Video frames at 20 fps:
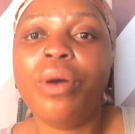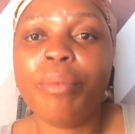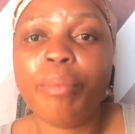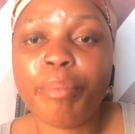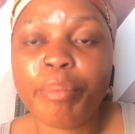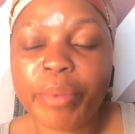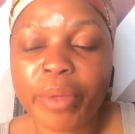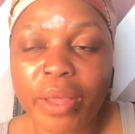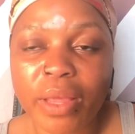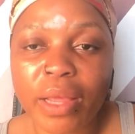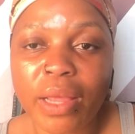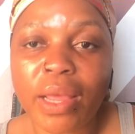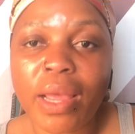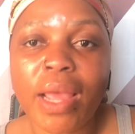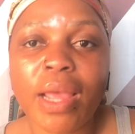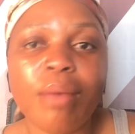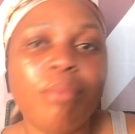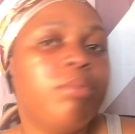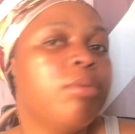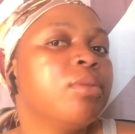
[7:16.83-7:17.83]
be
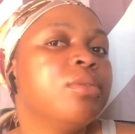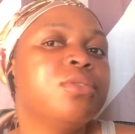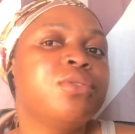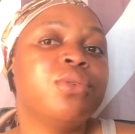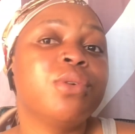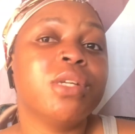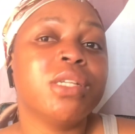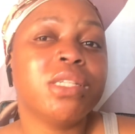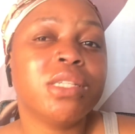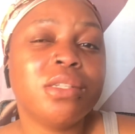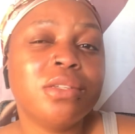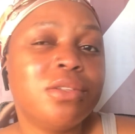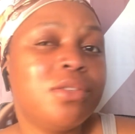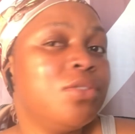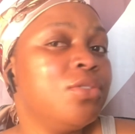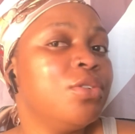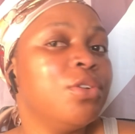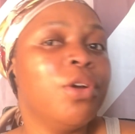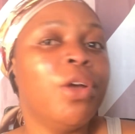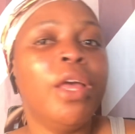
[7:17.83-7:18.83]
able to
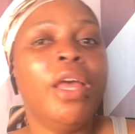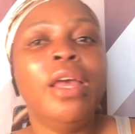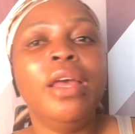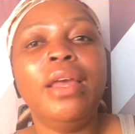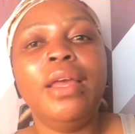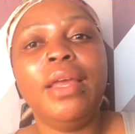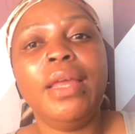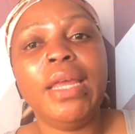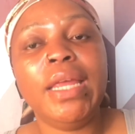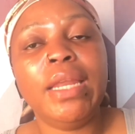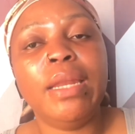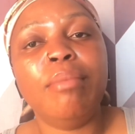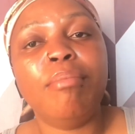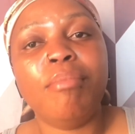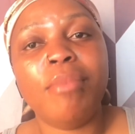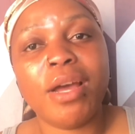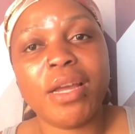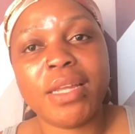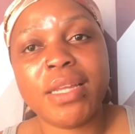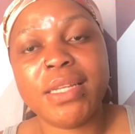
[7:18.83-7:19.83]
assist you in
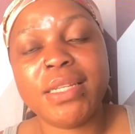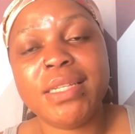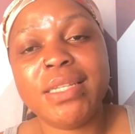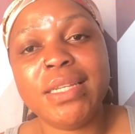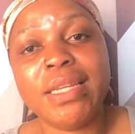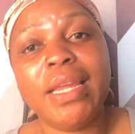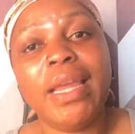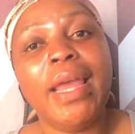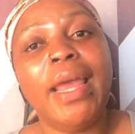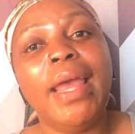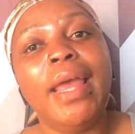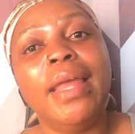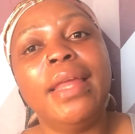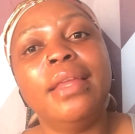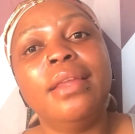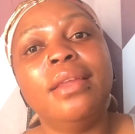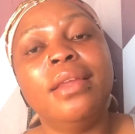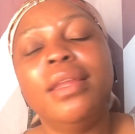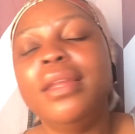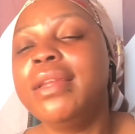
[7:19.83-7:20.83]
marketing,
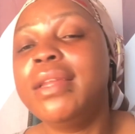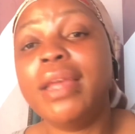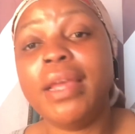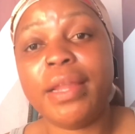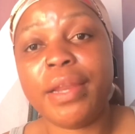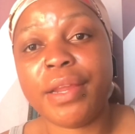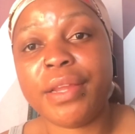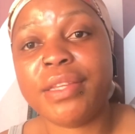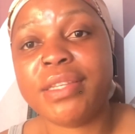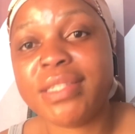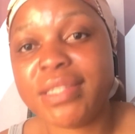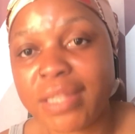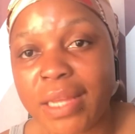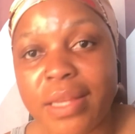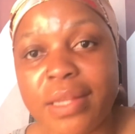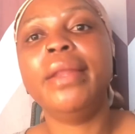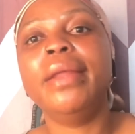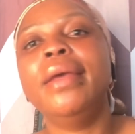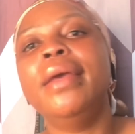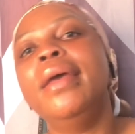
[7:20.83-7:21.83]
in getting
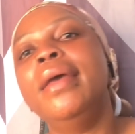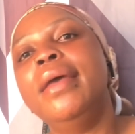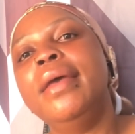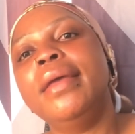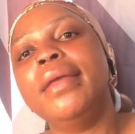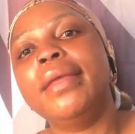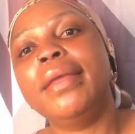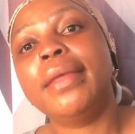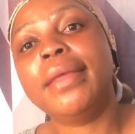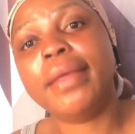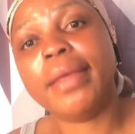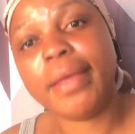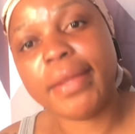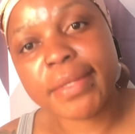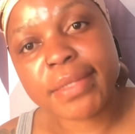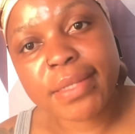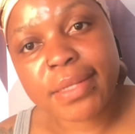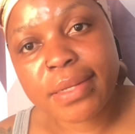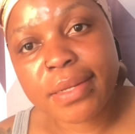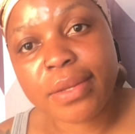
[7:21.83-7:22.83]
sales,
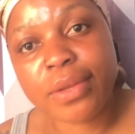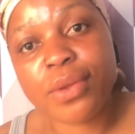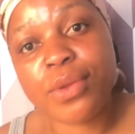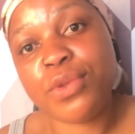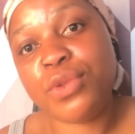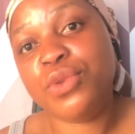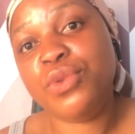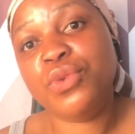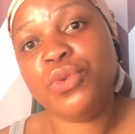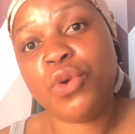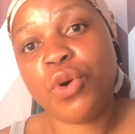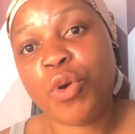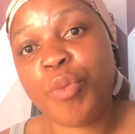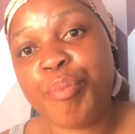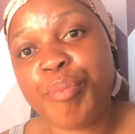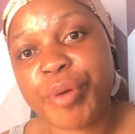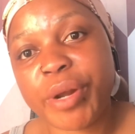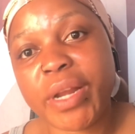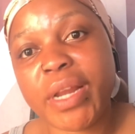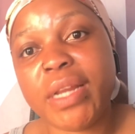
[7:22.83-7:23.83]
getting your
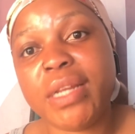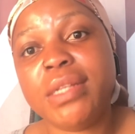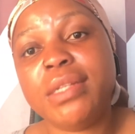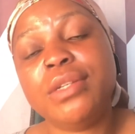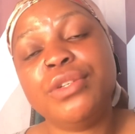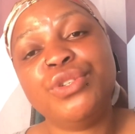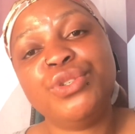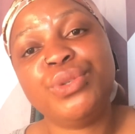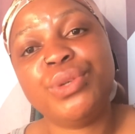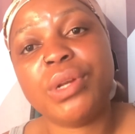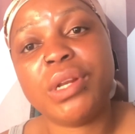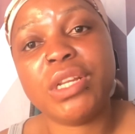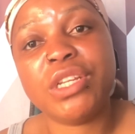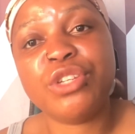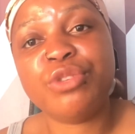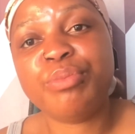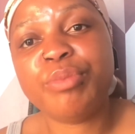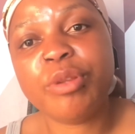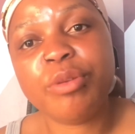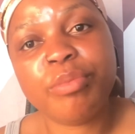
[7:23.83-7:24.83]
brand to
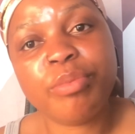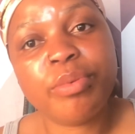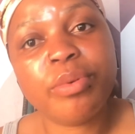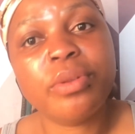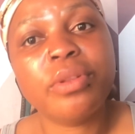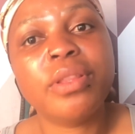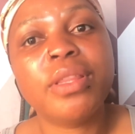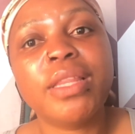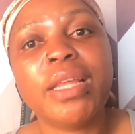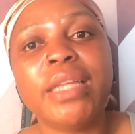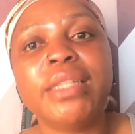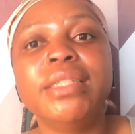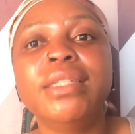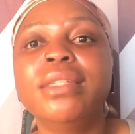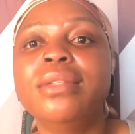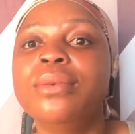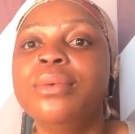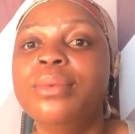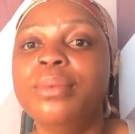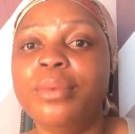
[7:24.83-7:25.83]
reach people that
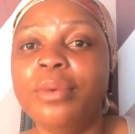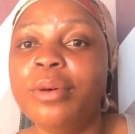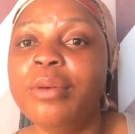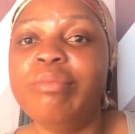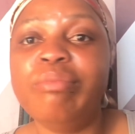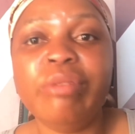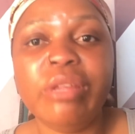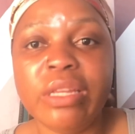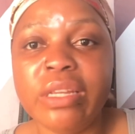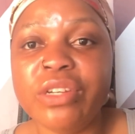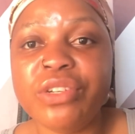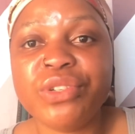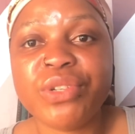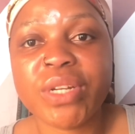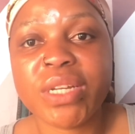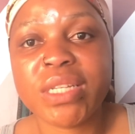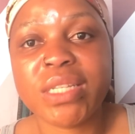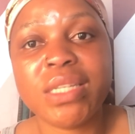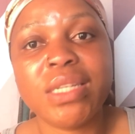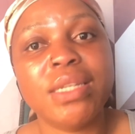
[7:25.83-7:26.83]
will be
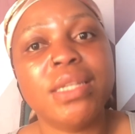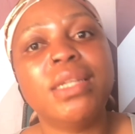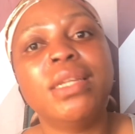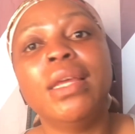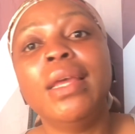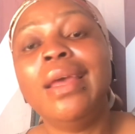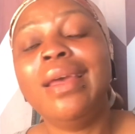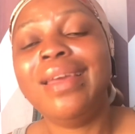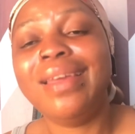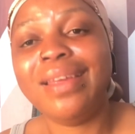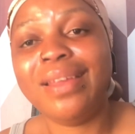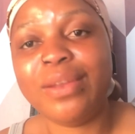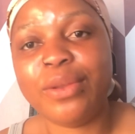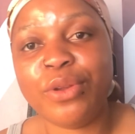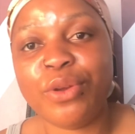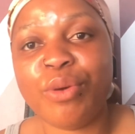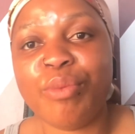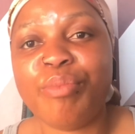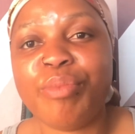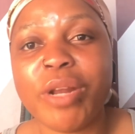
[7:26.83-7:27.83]
interested in
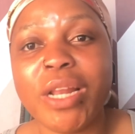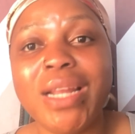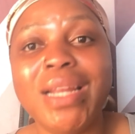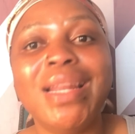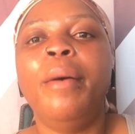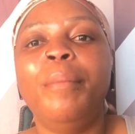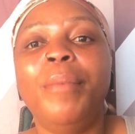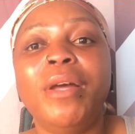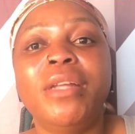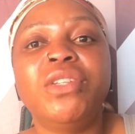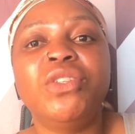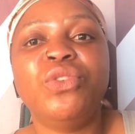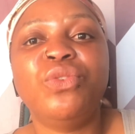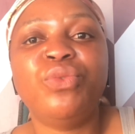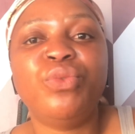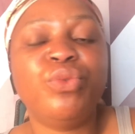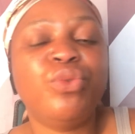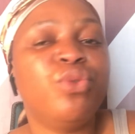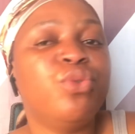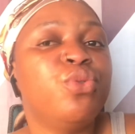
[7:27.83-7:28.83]
your brand. But if
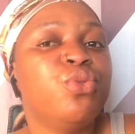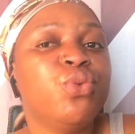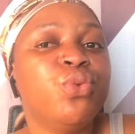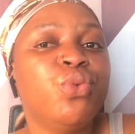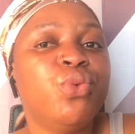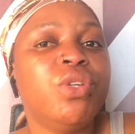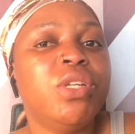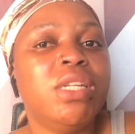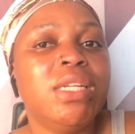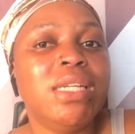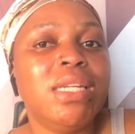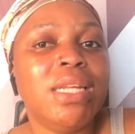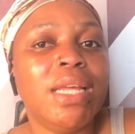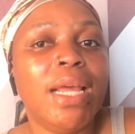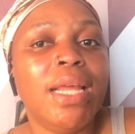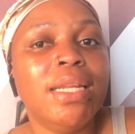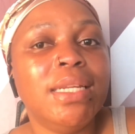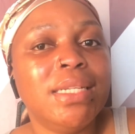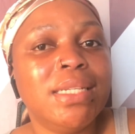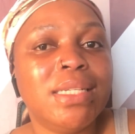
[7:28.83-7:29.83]
you do need
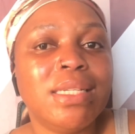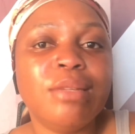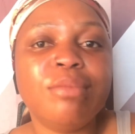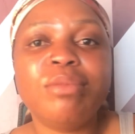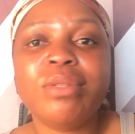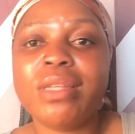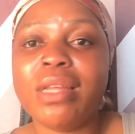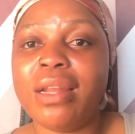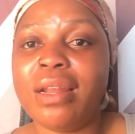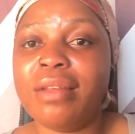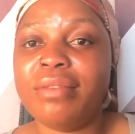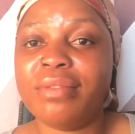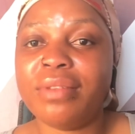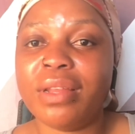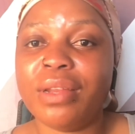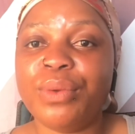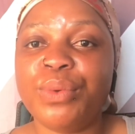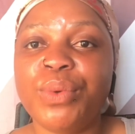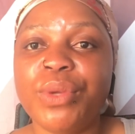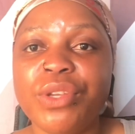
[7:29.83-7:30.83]
any tips and have
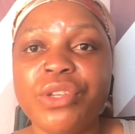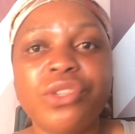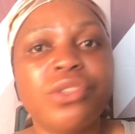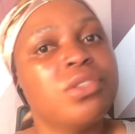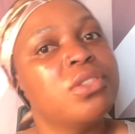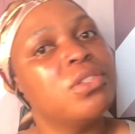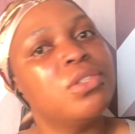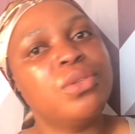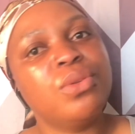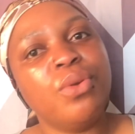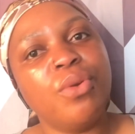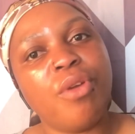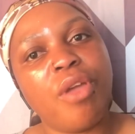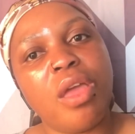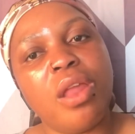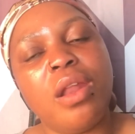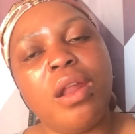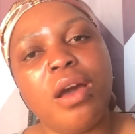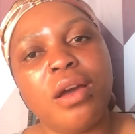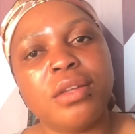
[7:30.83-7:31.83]
any questions, you
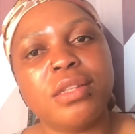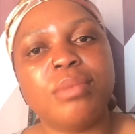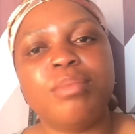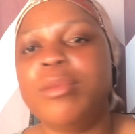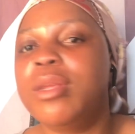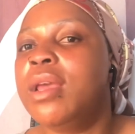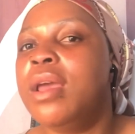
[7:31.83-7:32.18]
can ask me.